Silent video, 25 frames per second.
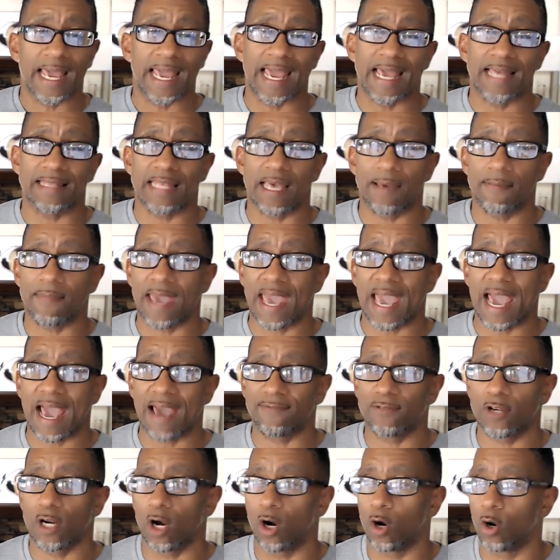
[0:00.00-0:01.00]
And they may
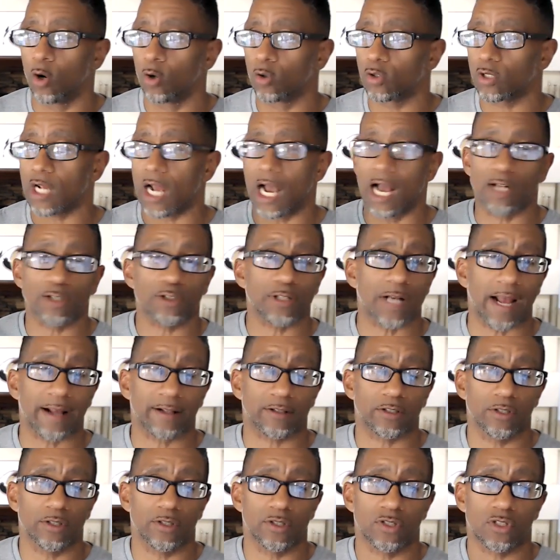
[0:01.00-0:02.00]
have their own
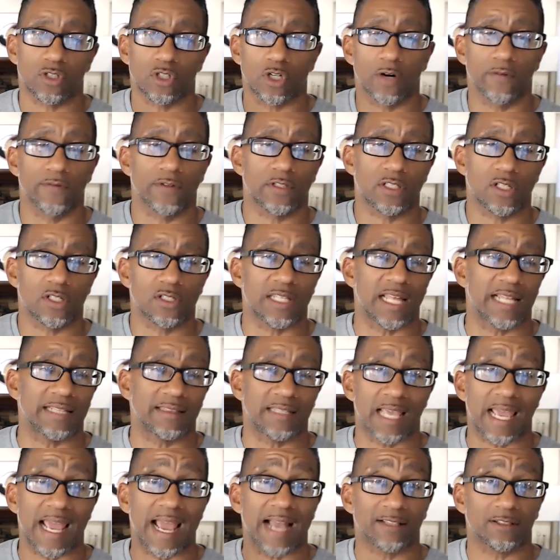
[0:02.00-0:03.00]
contractors' services
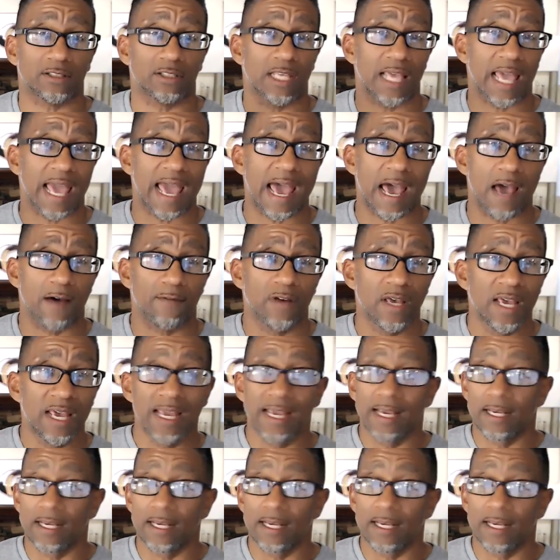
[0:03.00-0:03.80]
that they actually have.